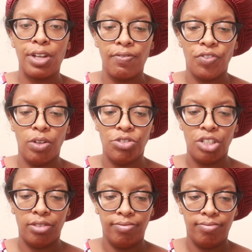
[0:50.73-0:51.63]

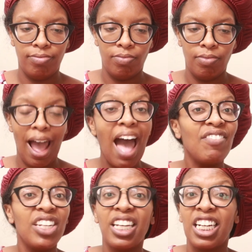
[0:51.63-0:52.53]
Infusion. I
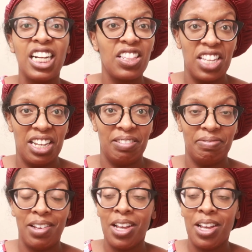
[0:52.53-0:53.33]
haven't done anything.